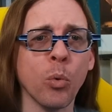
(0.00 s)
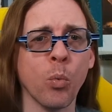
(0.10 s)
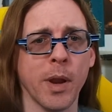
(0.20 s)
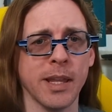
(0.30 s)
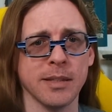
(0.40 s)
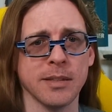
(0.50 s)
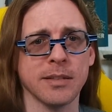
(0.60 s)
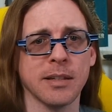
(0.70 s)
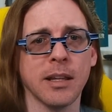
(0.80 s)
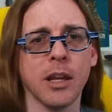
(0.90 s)

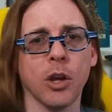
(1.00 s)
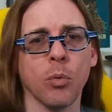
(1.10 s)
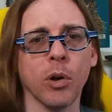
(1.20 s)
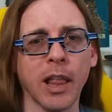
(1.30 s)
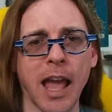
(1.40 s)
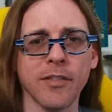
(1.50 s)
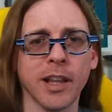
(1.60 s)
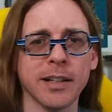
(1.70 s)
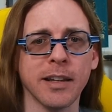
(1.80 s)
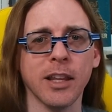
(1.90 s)
wins, we'll have
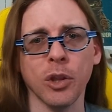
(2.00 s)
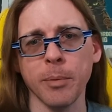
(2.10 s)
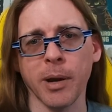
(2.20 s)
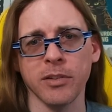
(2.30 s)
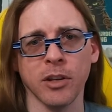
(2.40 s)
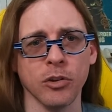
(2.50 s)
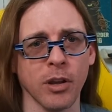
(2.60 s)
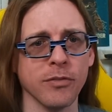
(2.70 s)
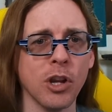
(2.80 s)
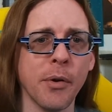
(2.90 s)
elected the only president to
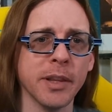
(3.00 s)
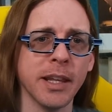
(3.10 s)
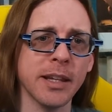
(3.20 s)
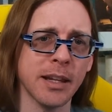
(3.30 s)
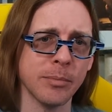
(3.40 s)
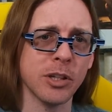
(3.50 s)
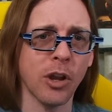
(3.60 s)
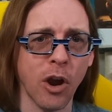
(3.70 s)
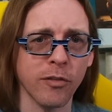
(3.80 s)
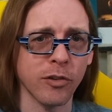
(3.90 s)
have knowingly attempted to
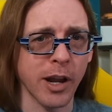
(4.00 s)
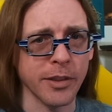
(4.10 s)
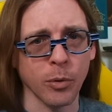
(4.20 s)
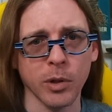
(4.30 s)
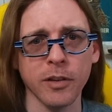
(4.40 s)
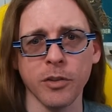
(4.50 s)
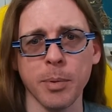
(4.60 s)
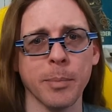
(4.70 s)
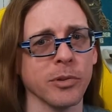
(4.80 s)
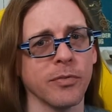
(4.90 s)
override the will of the
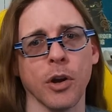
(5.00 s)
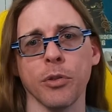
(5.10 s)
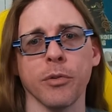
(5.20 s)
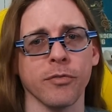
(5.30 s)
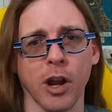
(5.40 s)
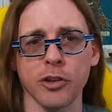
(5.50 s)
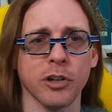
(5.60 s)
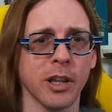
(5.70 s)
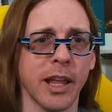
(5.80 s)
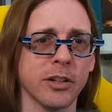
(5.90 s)
people's vote through
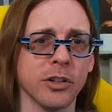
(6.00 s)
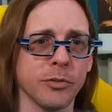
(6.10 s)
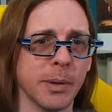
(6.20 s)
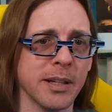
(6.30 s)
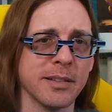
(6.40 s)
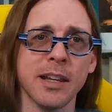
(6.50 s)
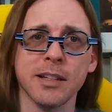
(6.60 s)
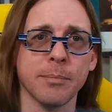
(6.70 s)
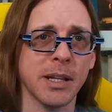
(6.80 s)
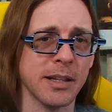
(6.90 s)
fraudulent electors being sent to
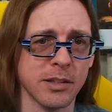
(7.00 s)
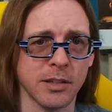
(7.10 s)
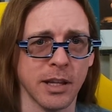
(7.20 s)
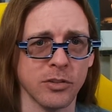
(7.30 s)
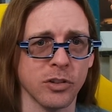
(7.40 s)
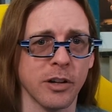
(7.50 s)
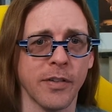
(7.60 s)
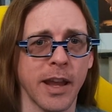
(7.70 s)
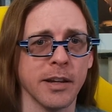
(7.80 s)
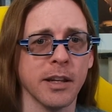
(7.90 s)
get
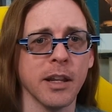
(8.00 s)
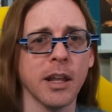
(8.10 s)
certified.